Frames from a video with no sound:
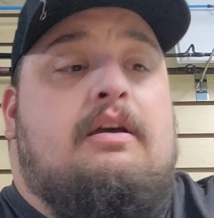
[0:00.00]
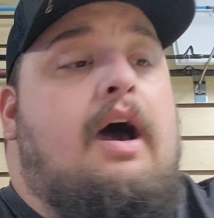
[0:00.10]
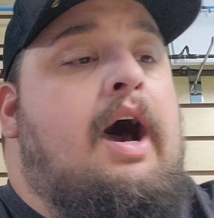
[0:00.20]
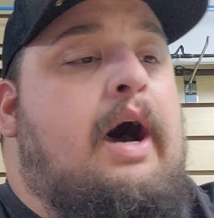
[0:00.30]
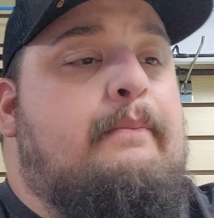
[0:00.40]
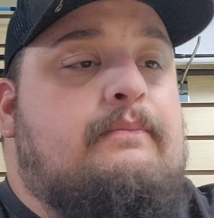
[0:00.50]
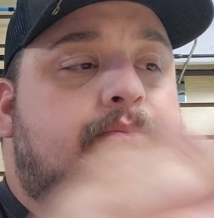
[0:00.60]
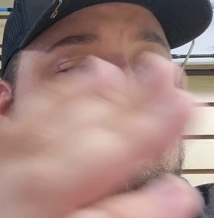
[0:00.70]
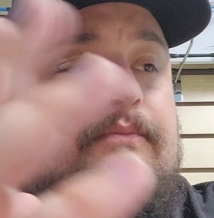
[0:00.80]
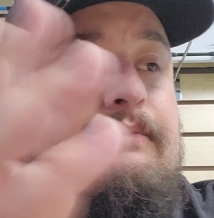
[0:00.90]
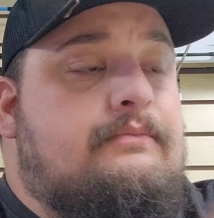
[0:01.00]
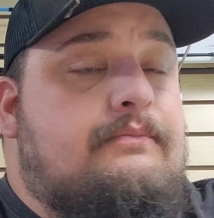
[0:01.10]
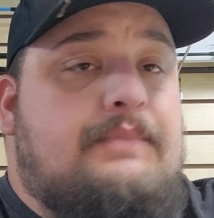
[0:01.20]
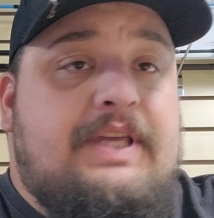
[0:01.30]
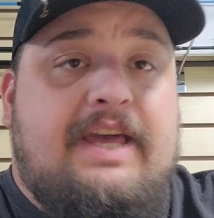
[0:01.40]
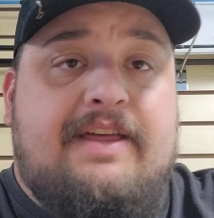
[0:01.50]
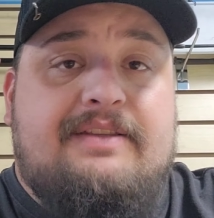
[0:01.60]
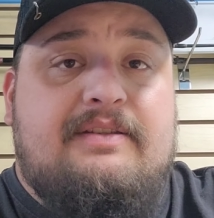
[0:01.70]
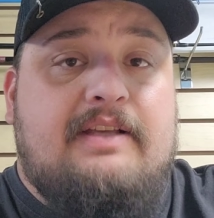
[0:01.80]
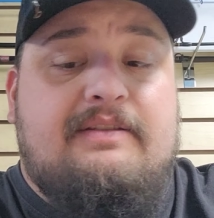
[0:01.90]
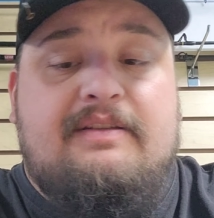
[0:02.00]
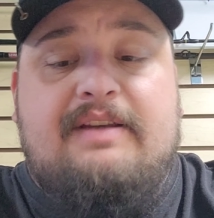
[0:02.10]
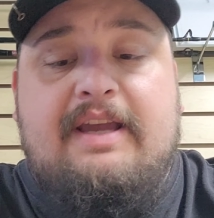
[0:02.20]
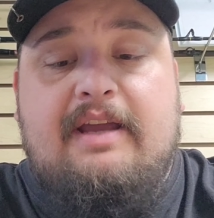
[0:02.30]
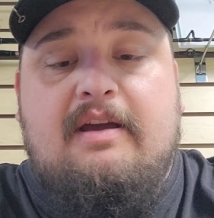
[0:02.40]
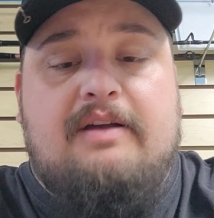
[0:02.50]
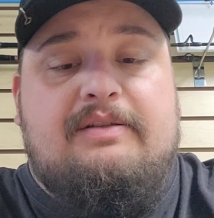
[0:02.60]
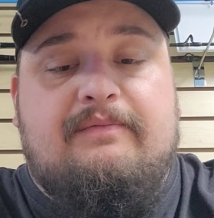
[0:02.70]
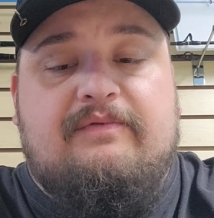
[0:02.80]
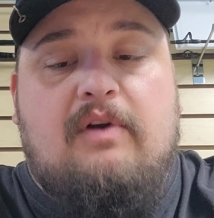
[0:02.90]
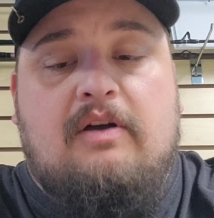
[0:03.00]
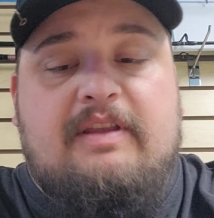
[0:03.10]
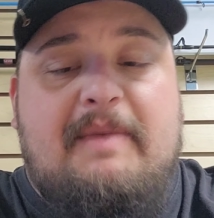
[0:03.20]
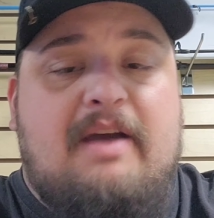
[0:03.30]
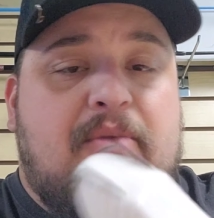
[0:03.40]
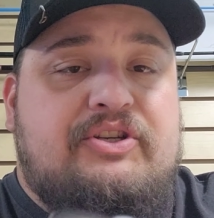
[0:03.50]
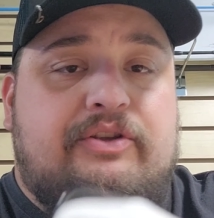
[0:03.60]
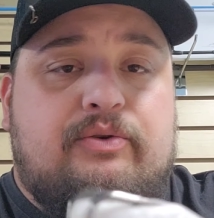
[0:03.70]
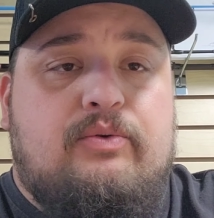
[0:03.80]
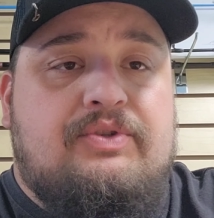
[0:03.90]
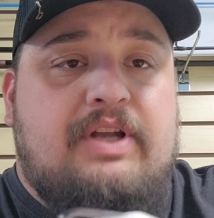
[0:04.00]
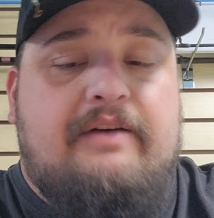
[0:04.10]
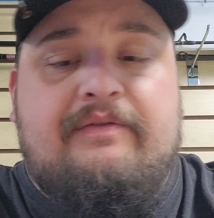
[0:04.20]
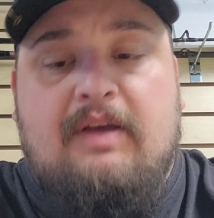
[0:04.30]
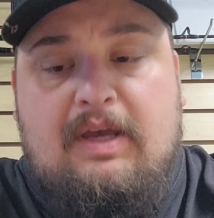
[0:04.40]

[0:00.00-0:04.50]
But yeah, that's the Snakehead Custom Frog. They make a bunch of other cool stuff.